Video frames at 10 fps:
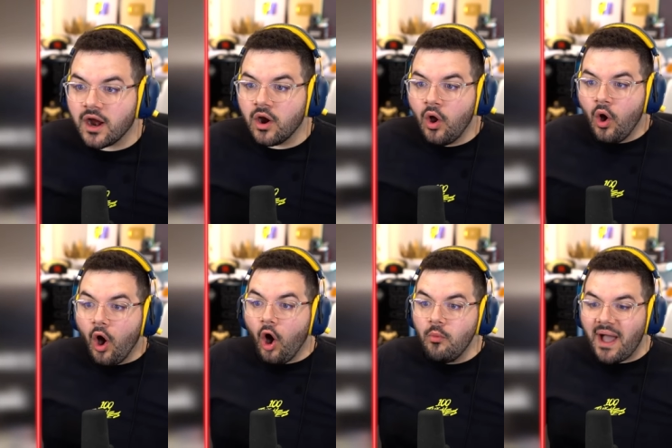
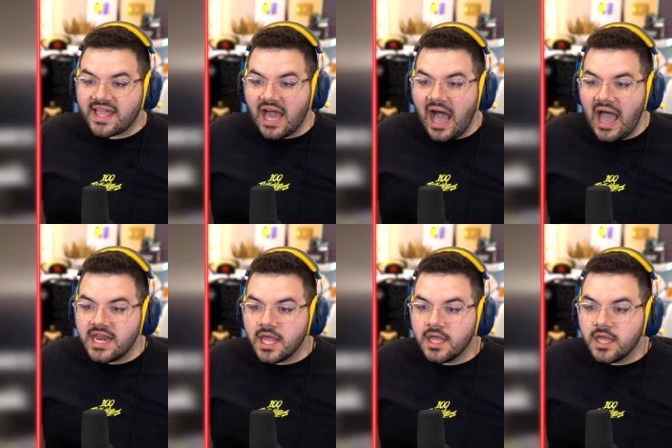Oh, oh my,
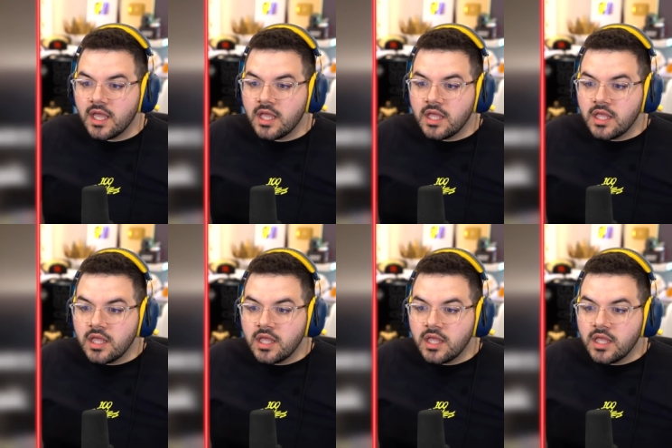God.